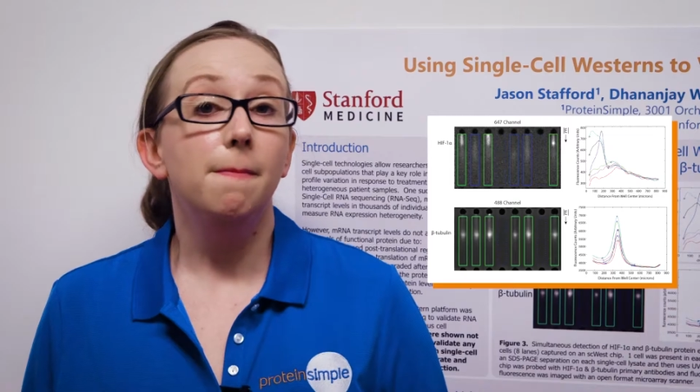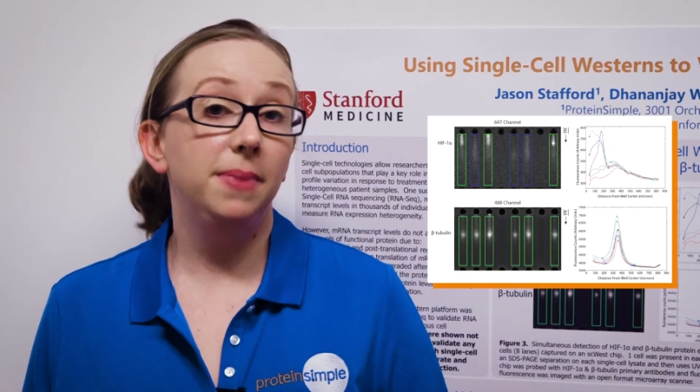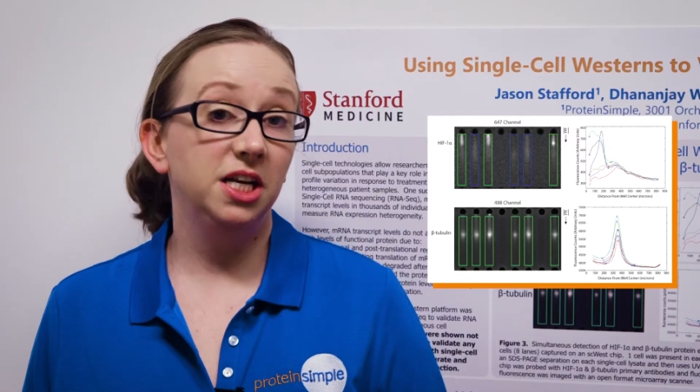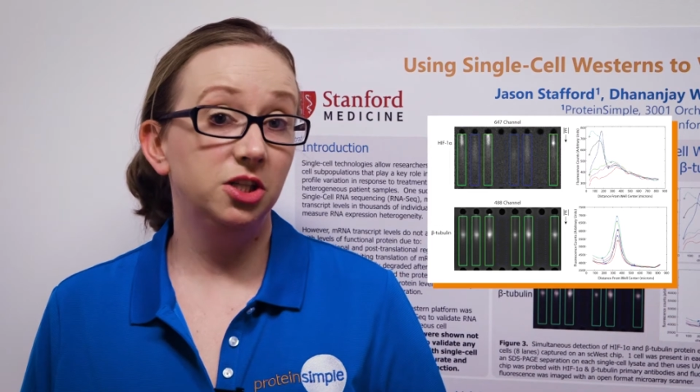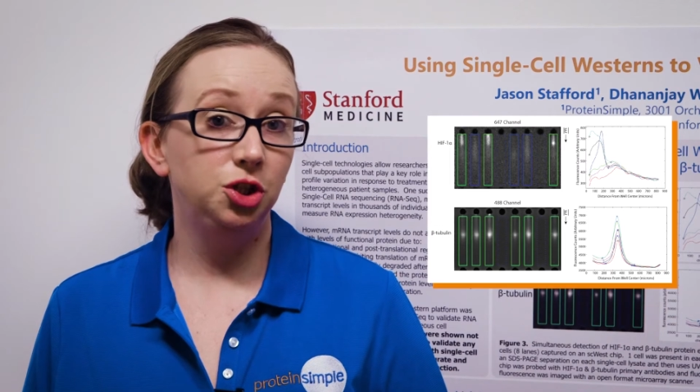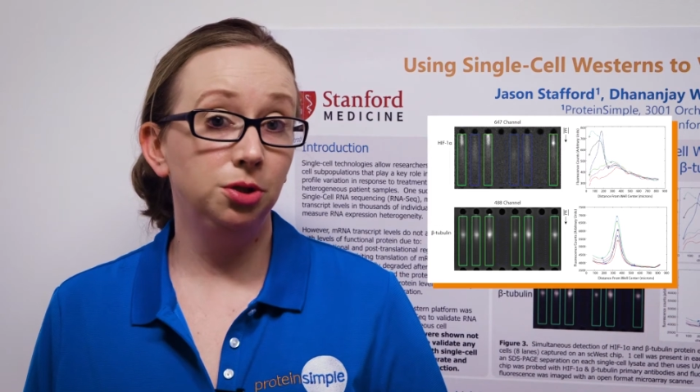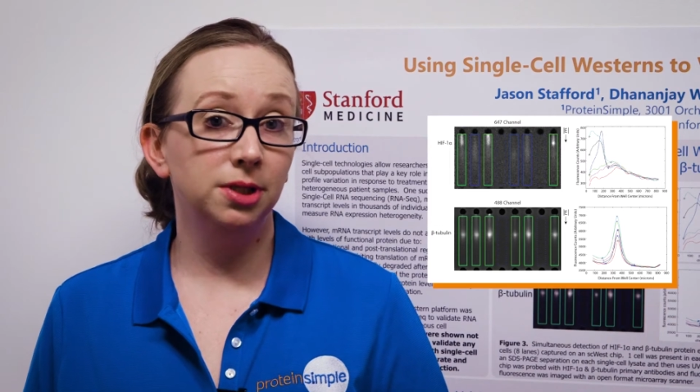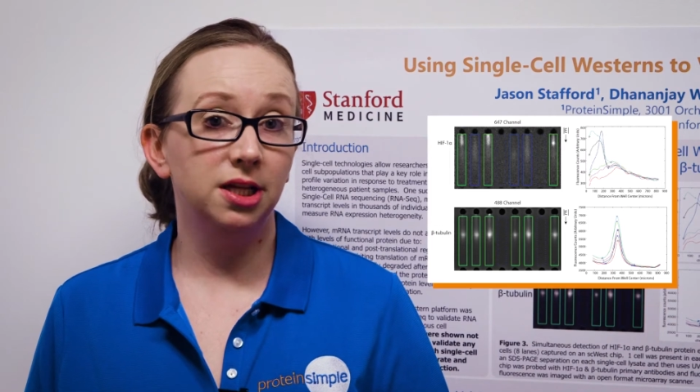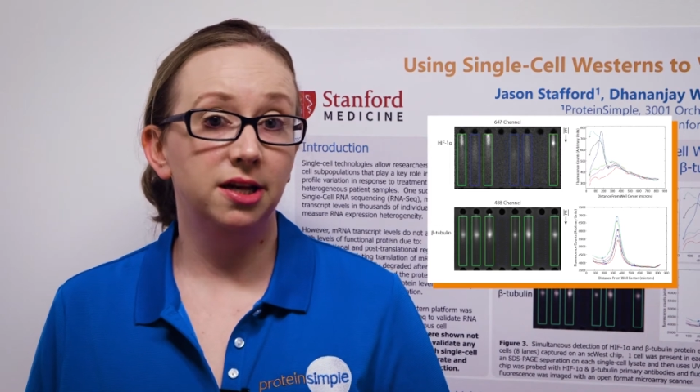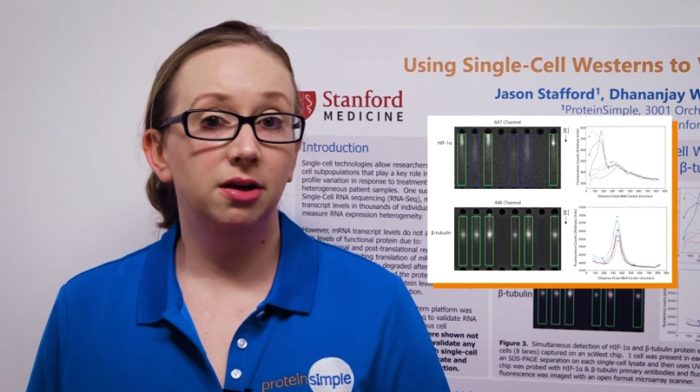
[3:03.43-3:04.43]

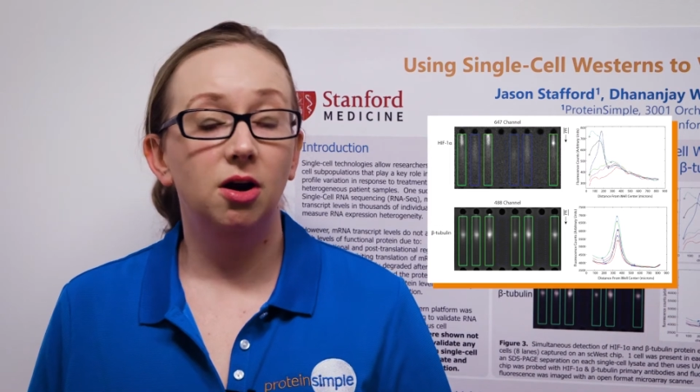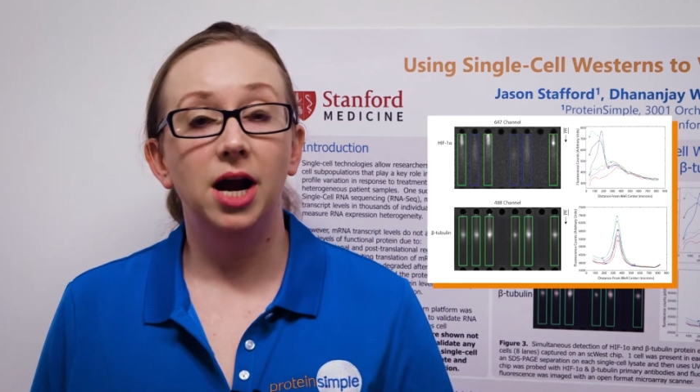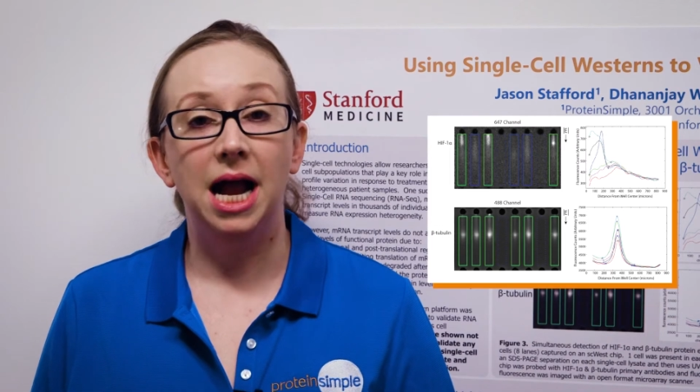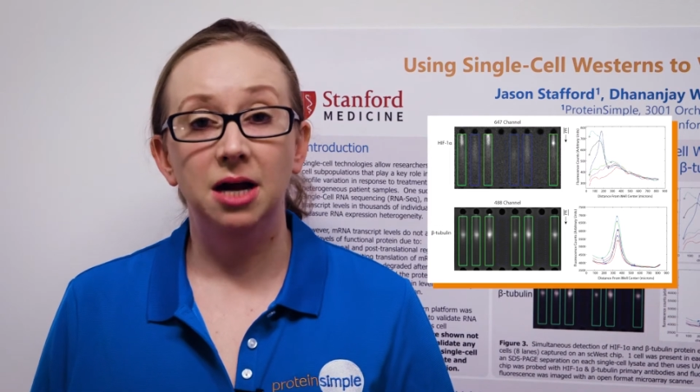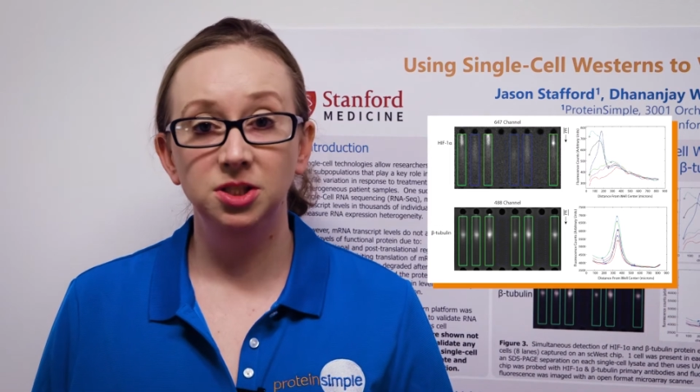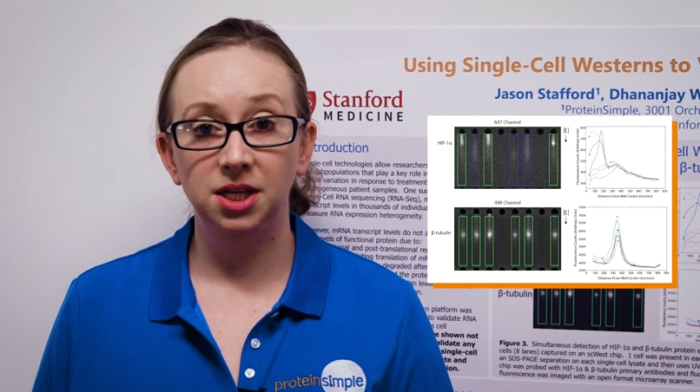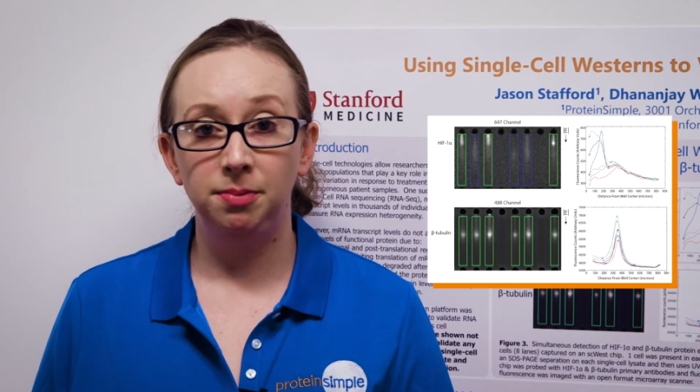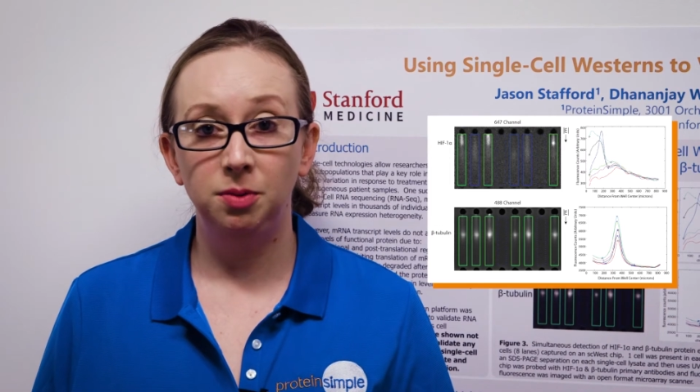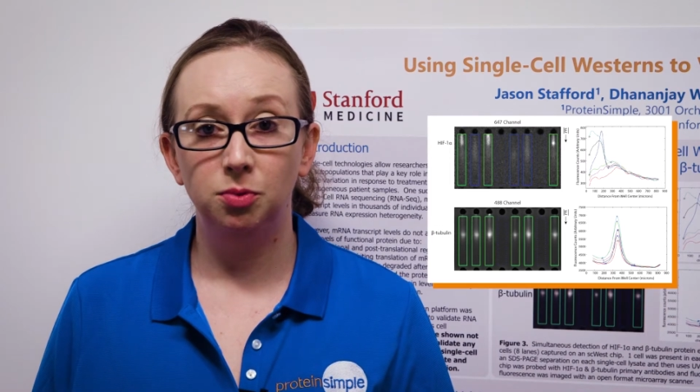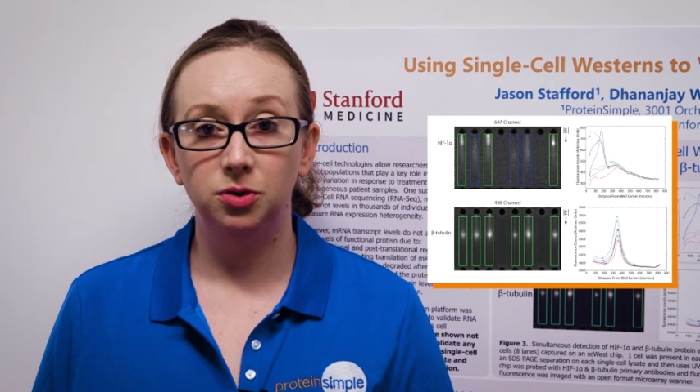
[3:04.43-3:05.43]
Beta-tubulin, our
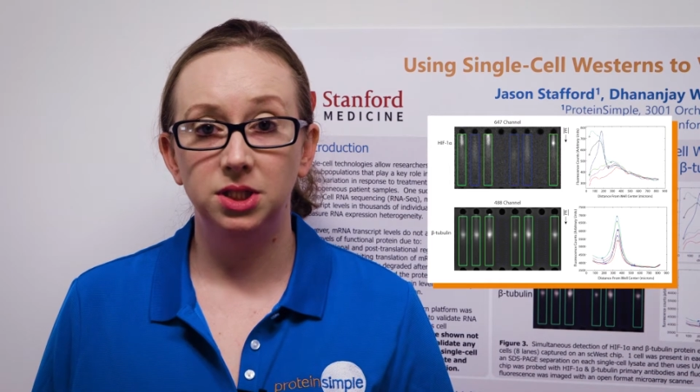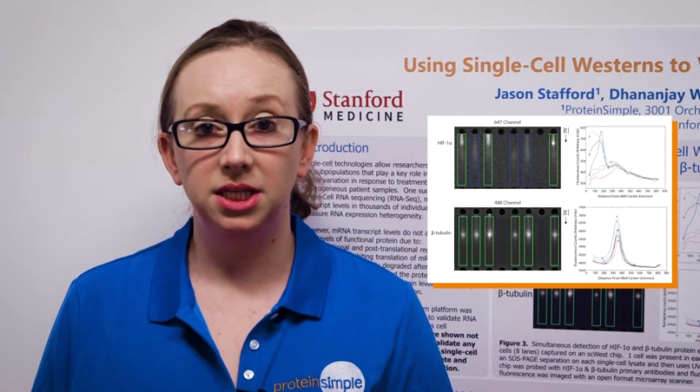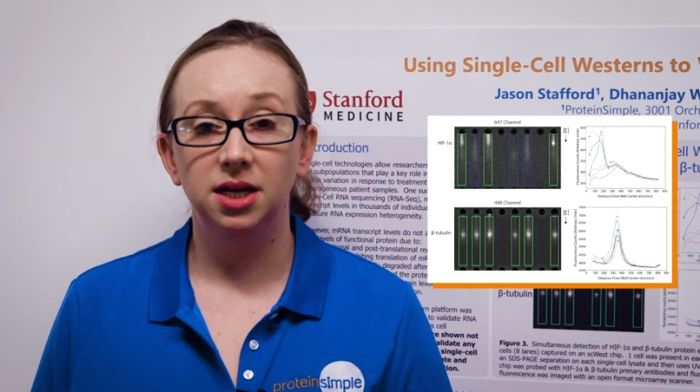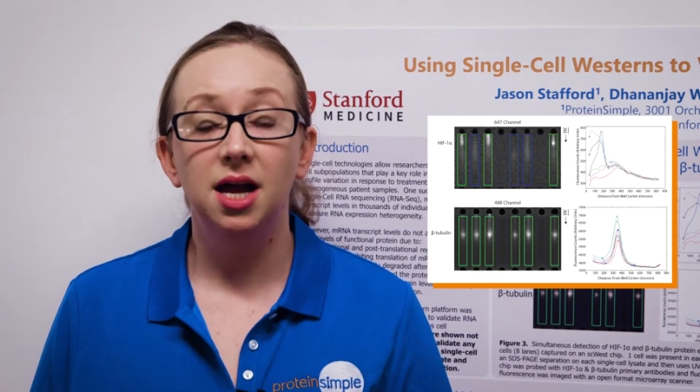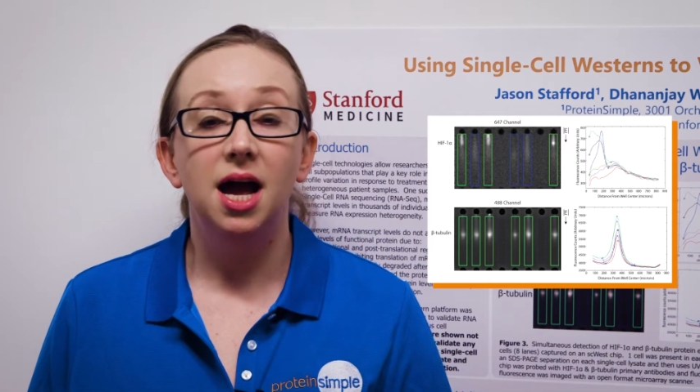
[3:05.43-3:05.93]
housekeeping protein,